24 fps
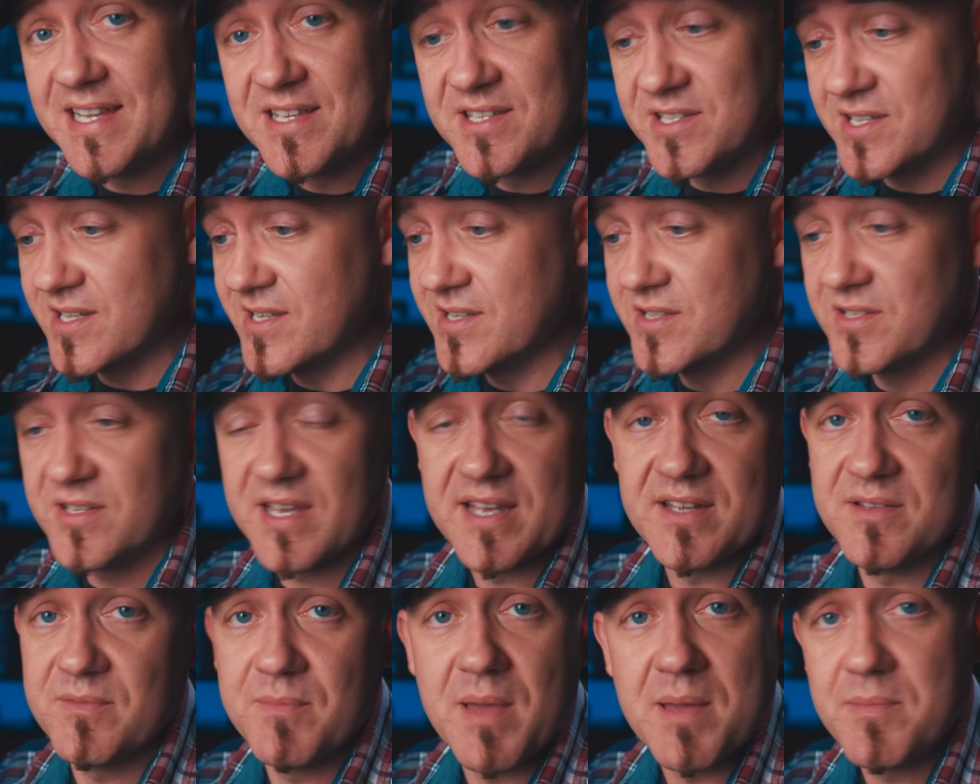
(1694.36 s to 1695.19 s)
lenses
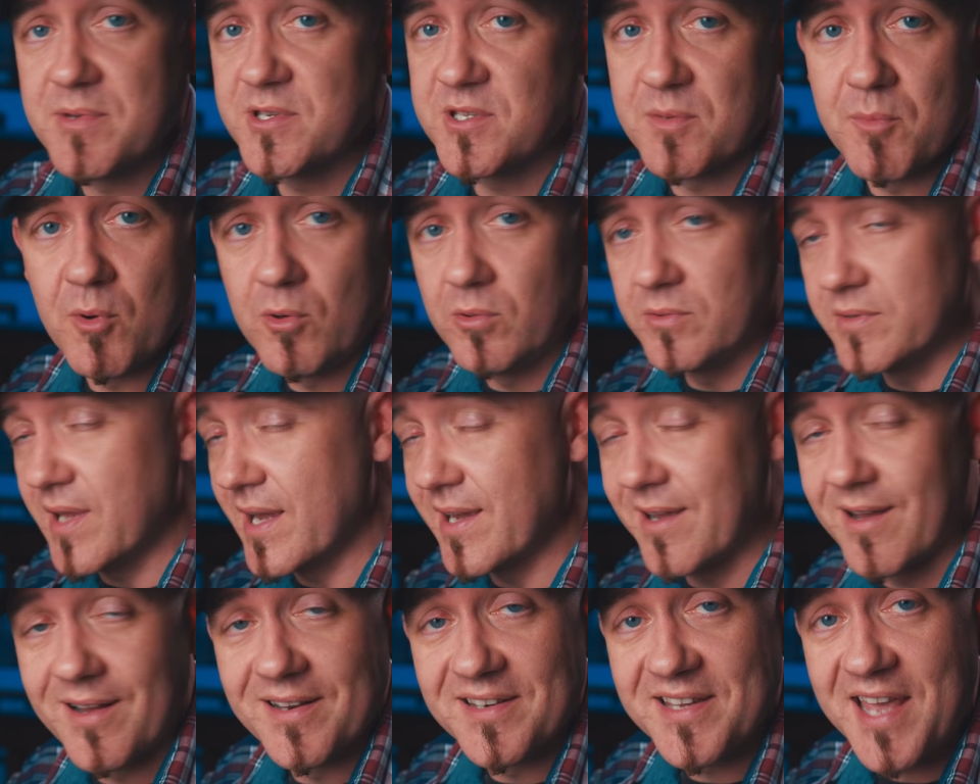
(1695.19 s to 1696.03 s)
and maybe some old
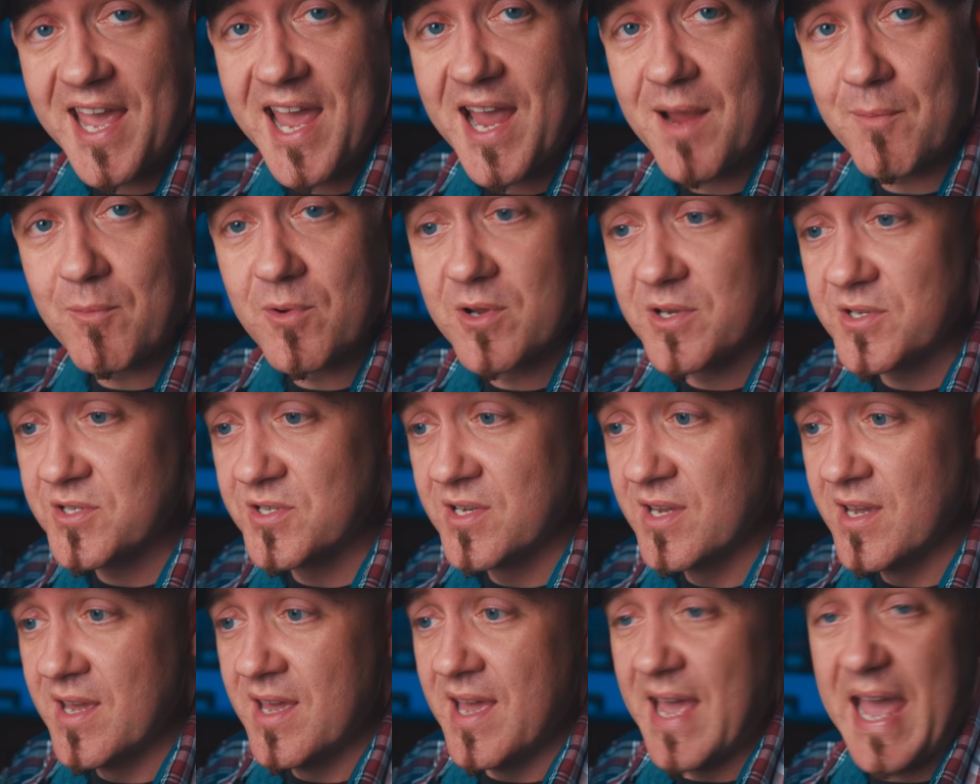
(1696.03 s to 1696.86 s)
Nikon cameras,
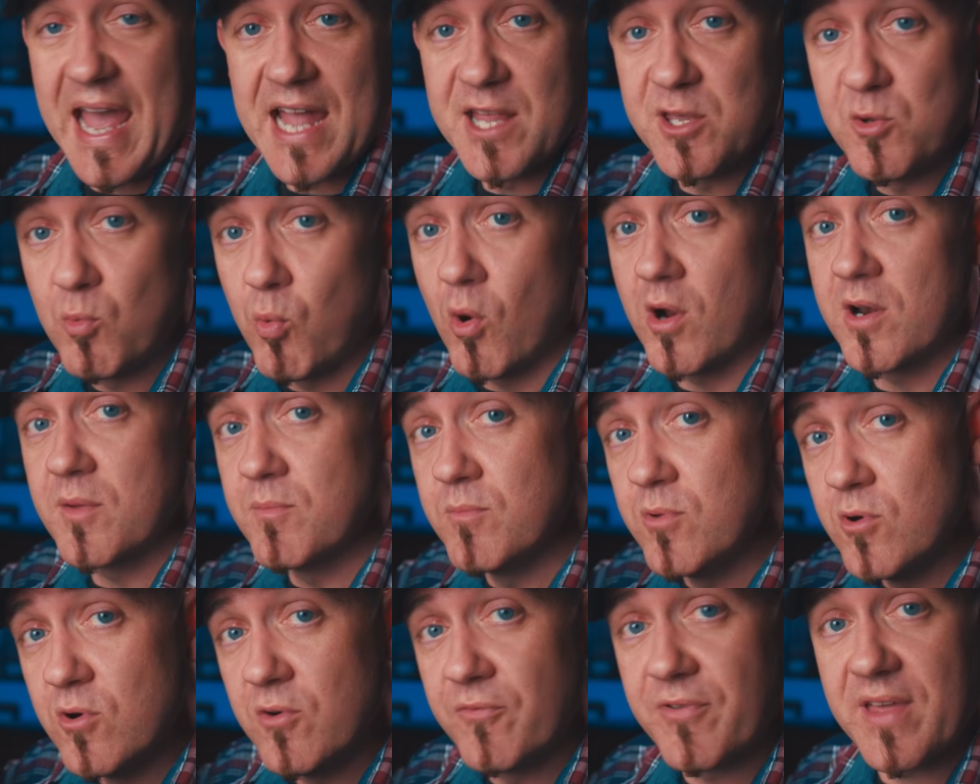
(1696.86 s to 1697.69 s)
and you want to
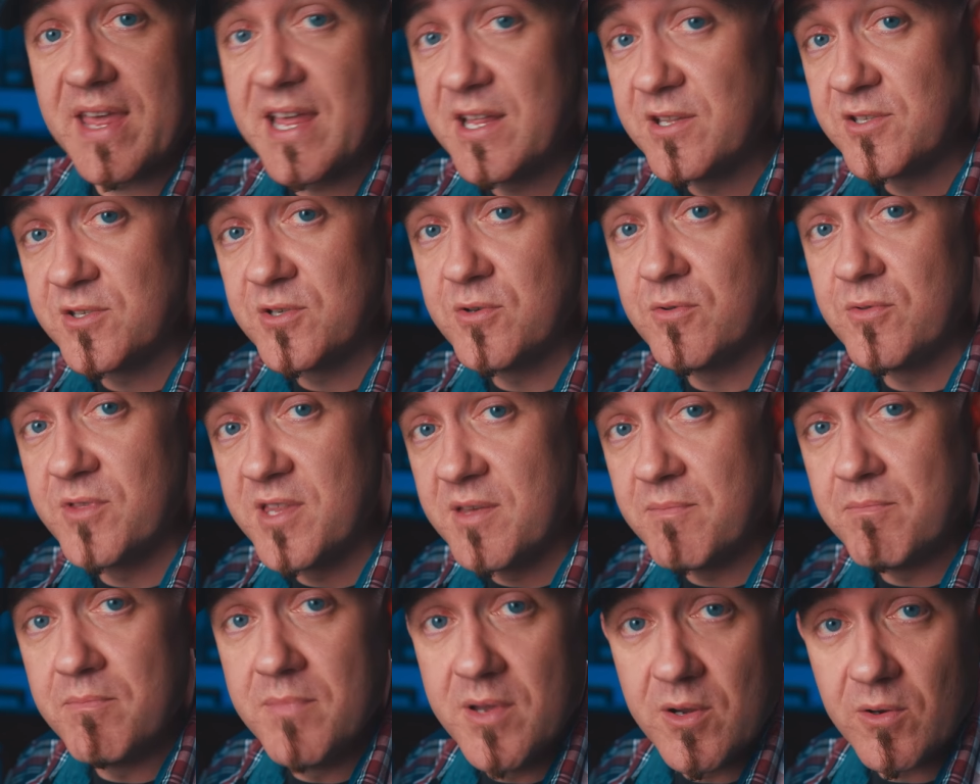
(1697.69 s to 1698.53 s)
move into
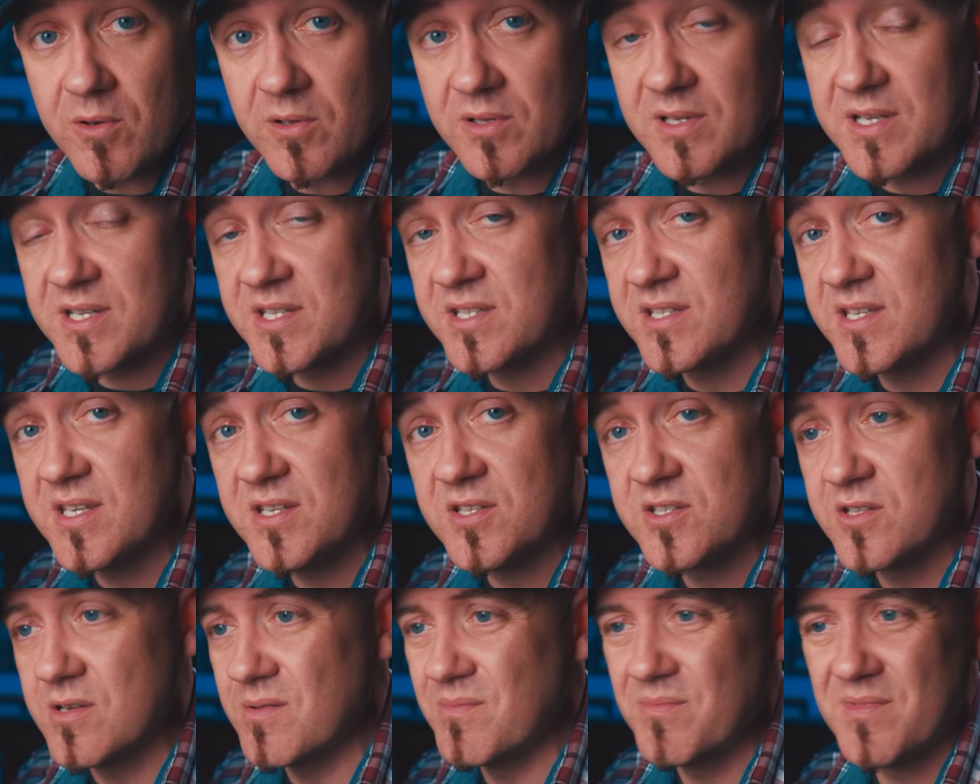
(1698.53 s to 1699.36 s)
the mirrorless
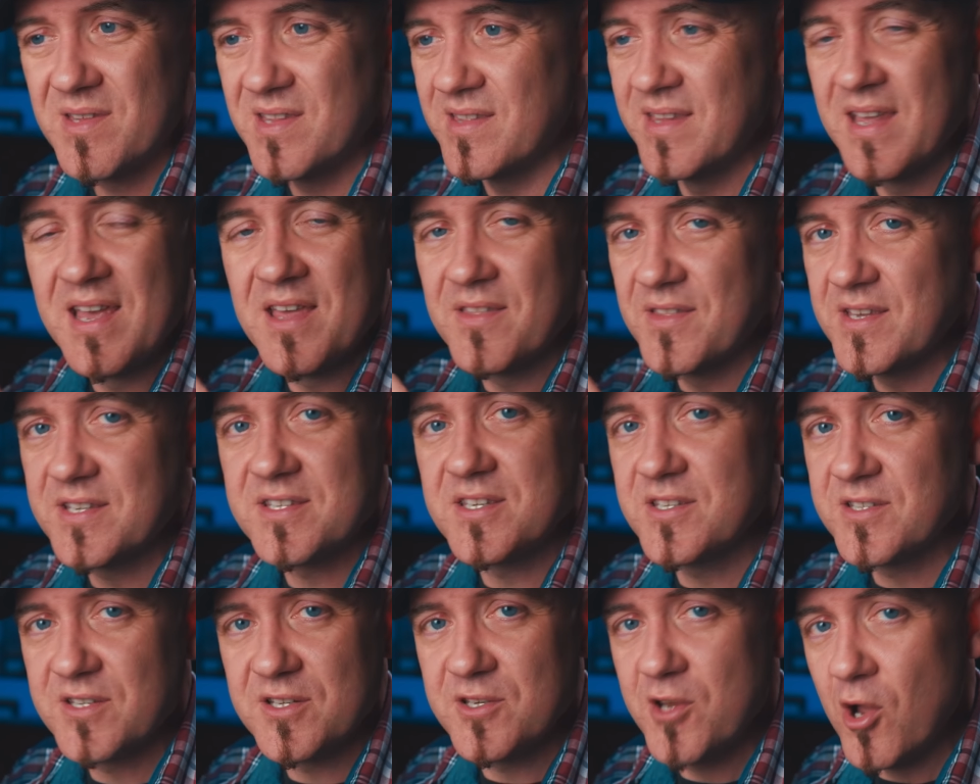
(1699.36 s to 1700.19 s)
system, then this
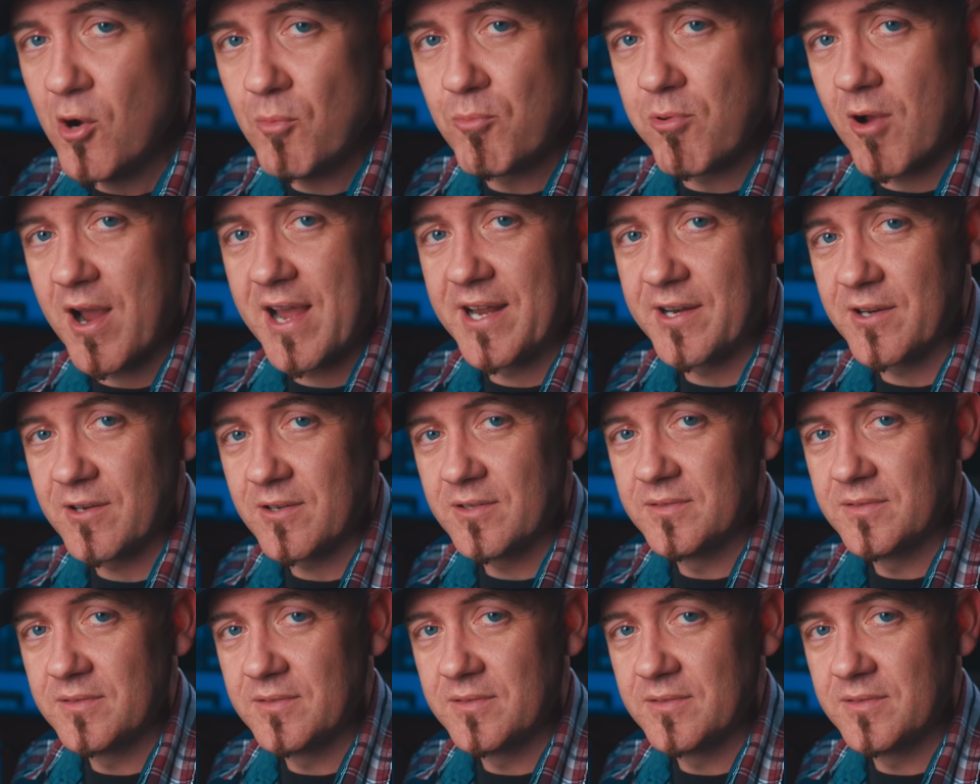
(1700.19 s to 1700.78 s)
is a no-brainer.